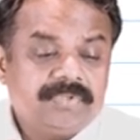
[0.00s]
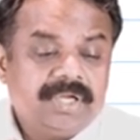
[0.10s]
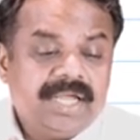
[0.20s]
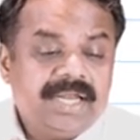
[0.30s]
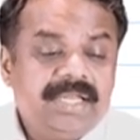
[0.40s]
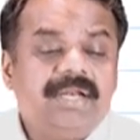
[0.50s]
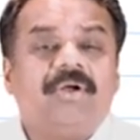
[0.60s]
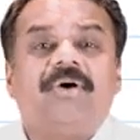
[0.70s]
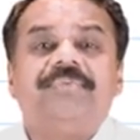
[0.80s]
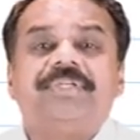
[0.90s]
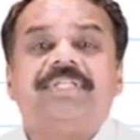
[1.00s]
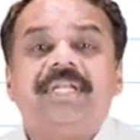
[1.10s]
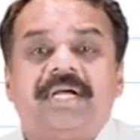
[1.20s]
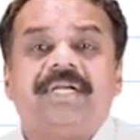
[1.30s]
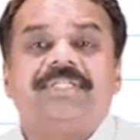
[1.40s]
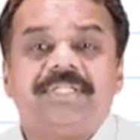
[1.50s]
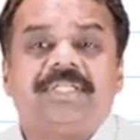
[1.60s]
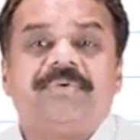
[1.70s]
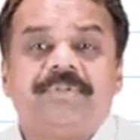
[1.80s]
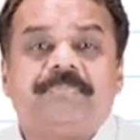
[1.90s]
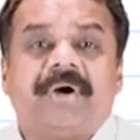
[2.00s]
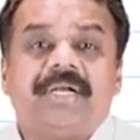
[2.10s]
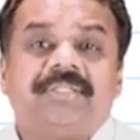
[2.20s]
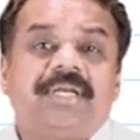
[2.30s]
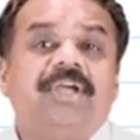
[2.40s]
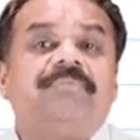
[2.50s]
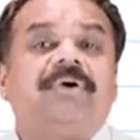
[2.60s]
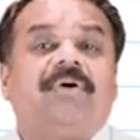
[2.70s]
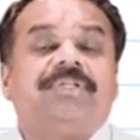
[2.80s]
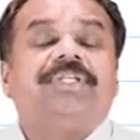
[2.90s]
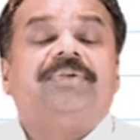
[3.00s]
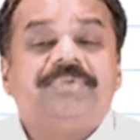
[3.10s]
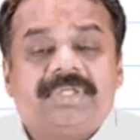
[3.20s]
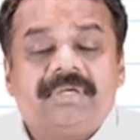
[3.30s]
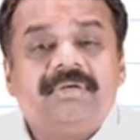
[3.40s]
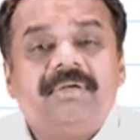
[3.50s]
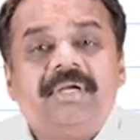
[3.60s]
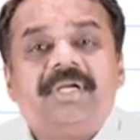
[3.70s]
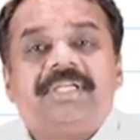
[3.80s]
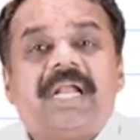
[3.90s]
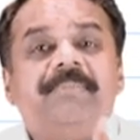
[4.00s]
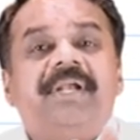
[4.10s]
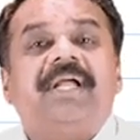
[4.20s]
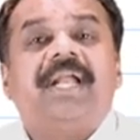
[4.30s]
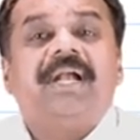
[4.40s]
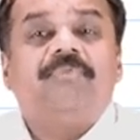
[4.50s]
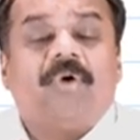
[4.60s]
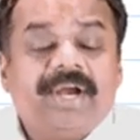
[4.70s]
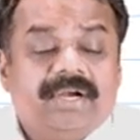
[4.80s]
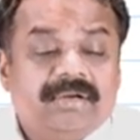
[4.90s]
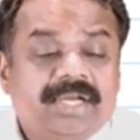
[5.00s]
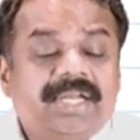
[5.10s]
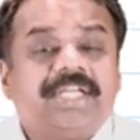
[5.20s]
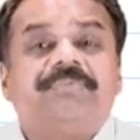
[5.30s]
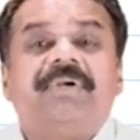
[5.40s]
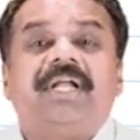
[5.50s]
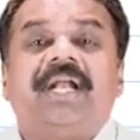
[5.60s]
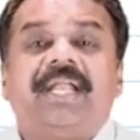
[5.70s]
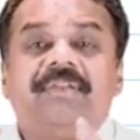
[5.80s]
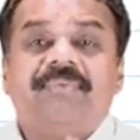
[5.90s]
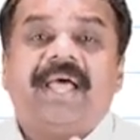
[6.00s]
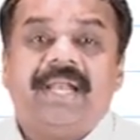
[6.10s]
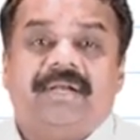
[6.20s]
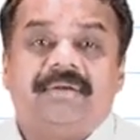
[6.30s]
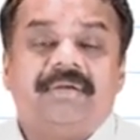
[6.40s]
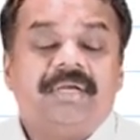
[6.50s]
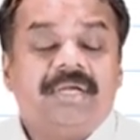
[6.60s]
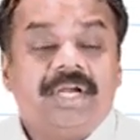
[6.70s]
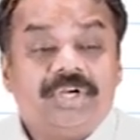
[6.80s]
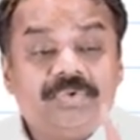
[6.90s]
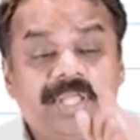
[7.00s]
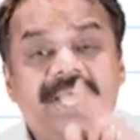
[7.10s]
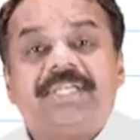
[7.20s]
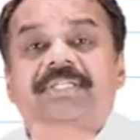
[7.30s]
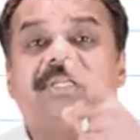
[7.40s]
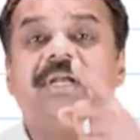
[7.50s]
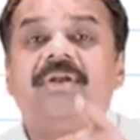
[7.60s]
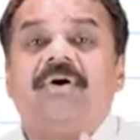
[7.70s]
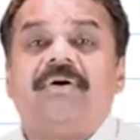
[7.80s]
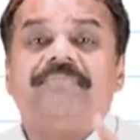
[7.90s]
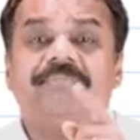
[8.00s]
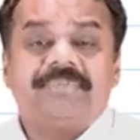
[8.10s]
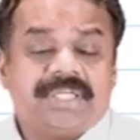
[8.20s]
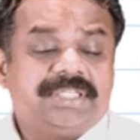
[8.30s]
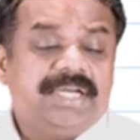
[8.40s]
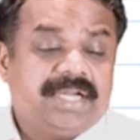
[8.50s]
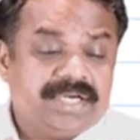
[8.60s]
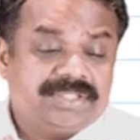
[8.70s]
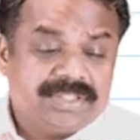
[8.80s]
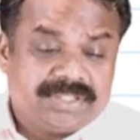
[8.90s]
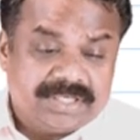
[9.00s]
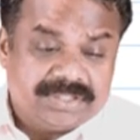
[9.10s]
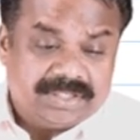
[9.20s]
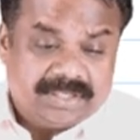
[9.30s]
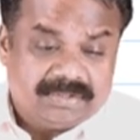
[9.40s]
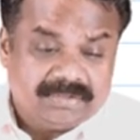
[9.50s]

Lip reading: any law which is inconsistent with Part 3 of the Constitution shall be declared void. It has to be declared invalid to the extent of such inconsistency.